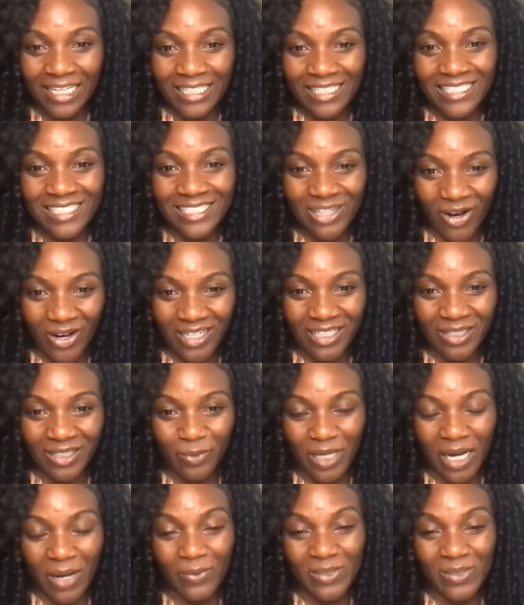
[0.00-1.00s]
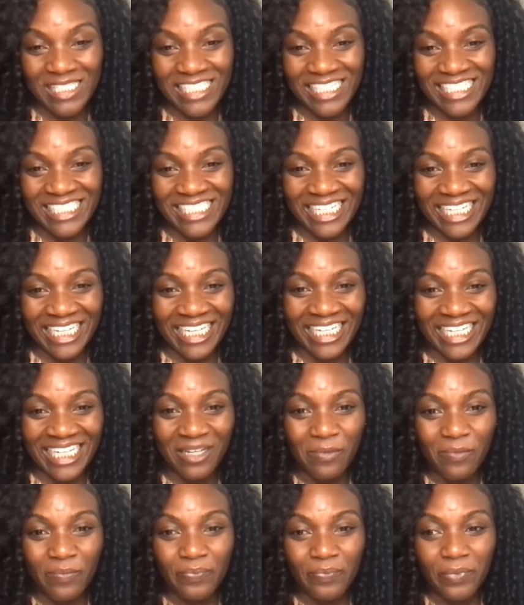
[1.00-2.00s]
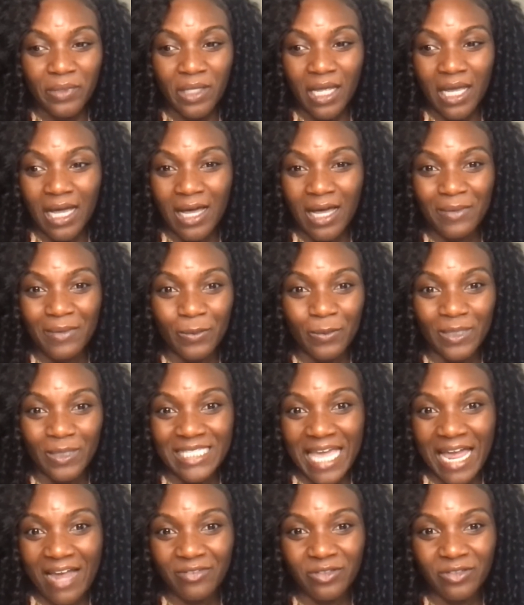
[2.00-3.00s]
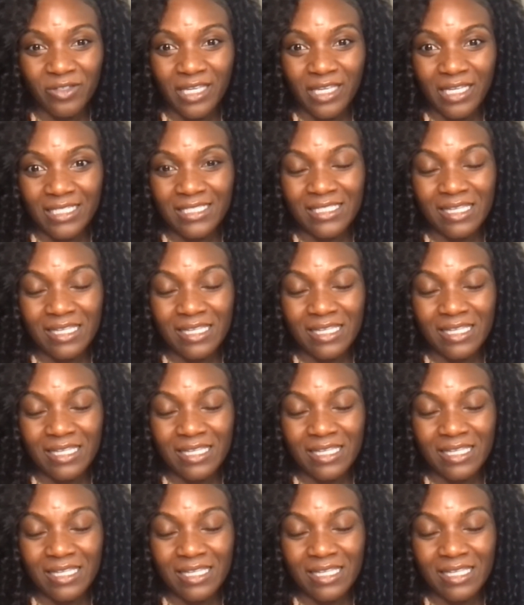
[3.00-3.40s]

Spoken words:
started when I was 16. It was after that